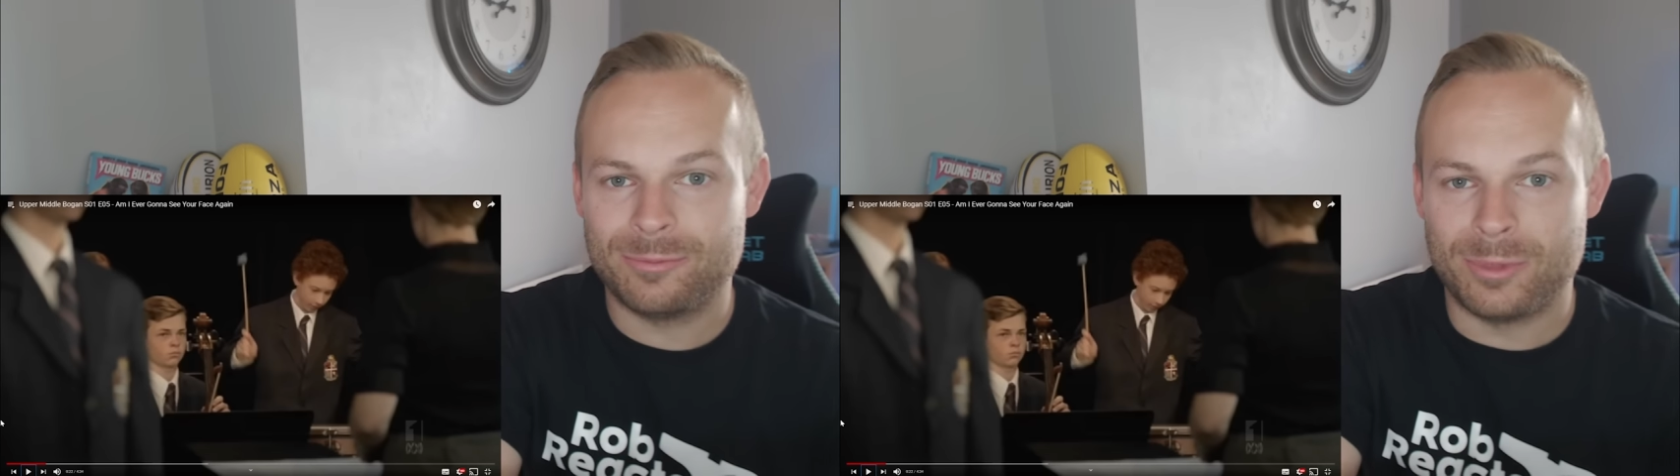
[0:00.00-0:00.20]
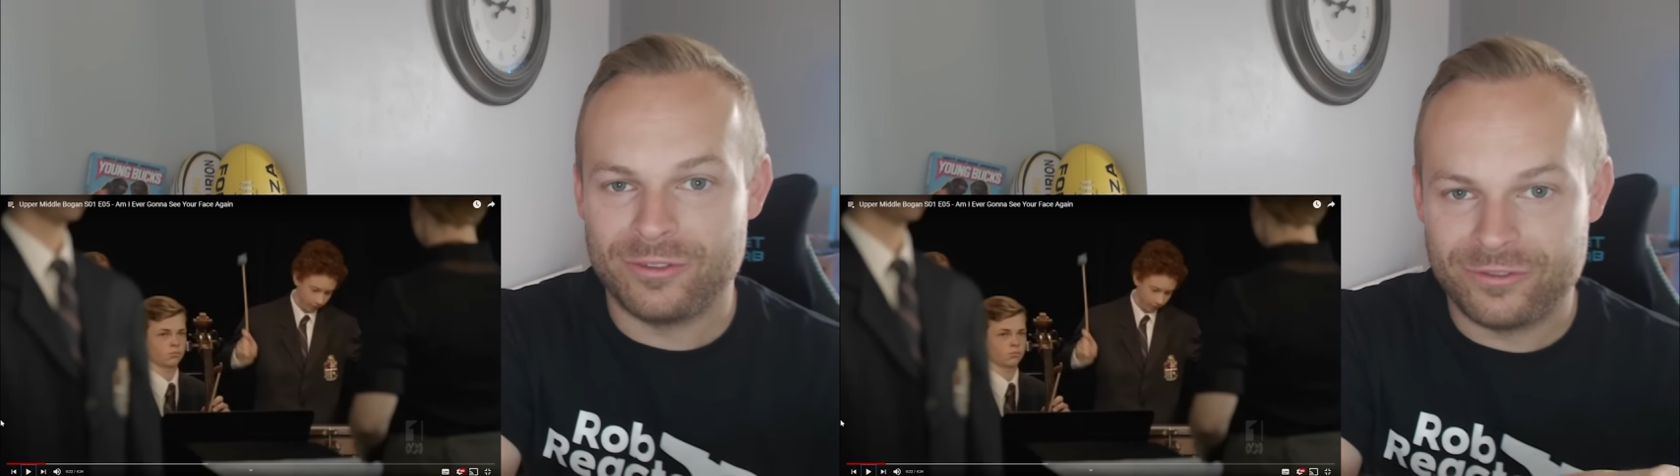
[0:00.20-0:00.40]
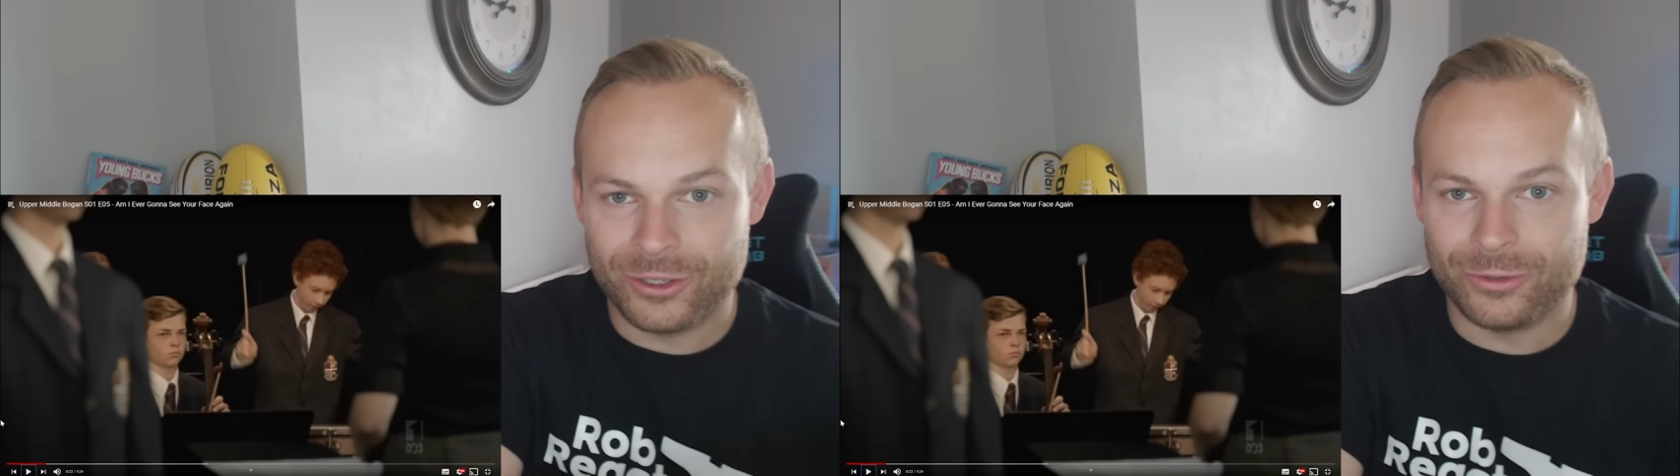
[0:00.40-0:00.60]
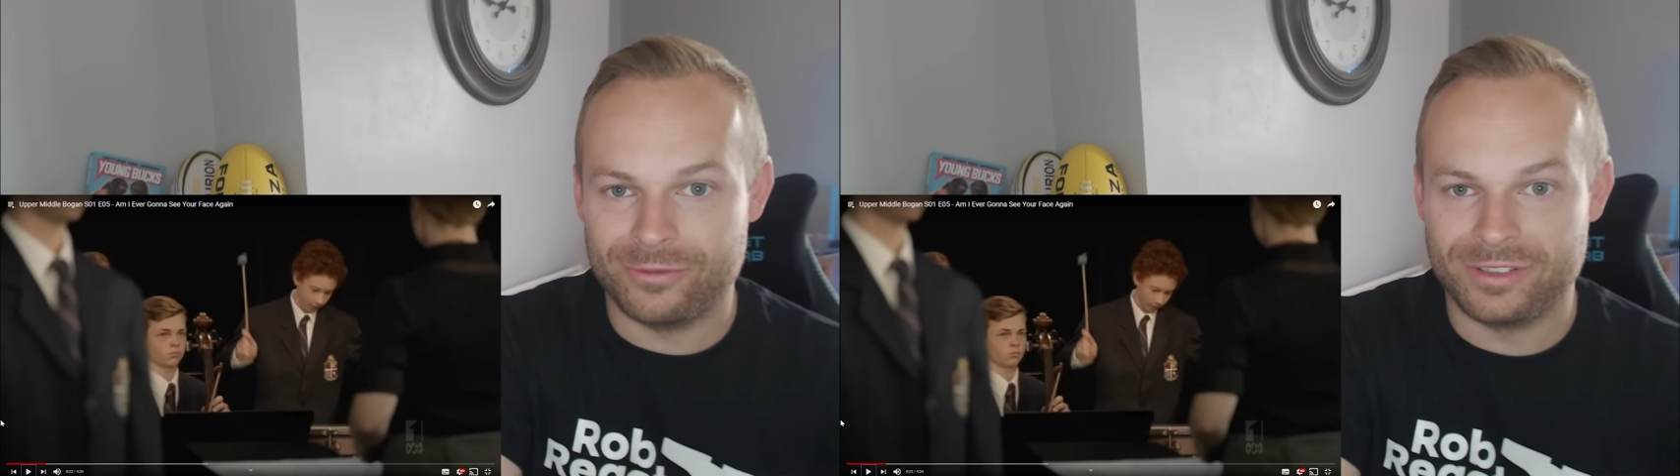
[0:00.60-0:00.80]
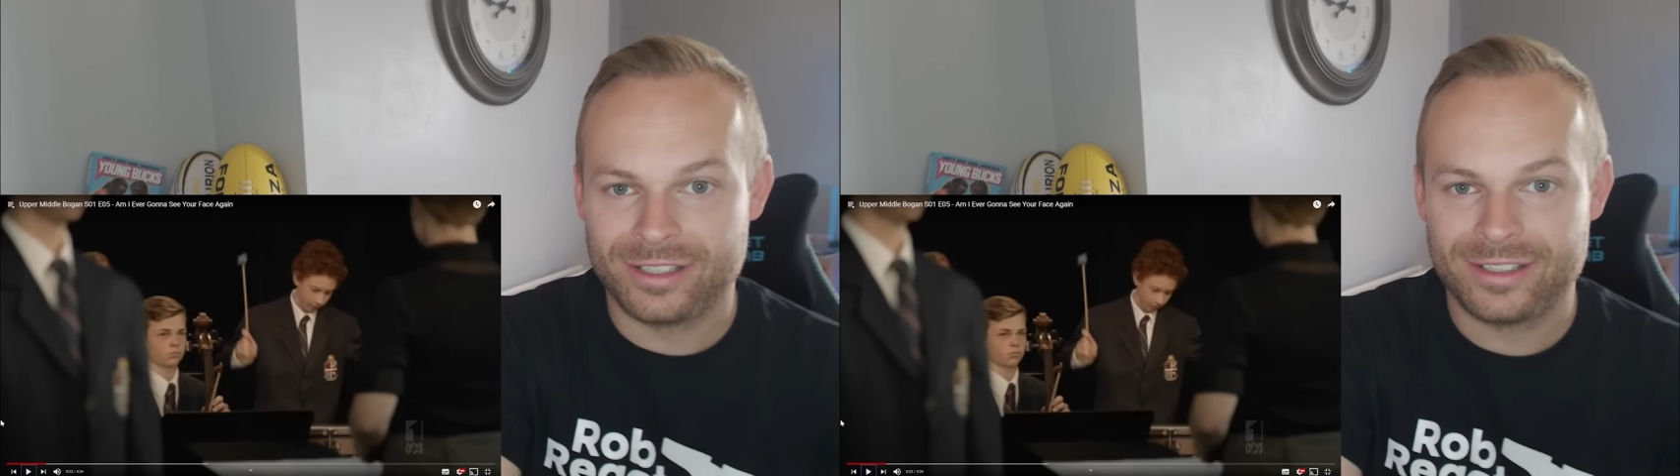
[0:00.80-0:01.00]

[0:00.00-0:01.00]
buffoon.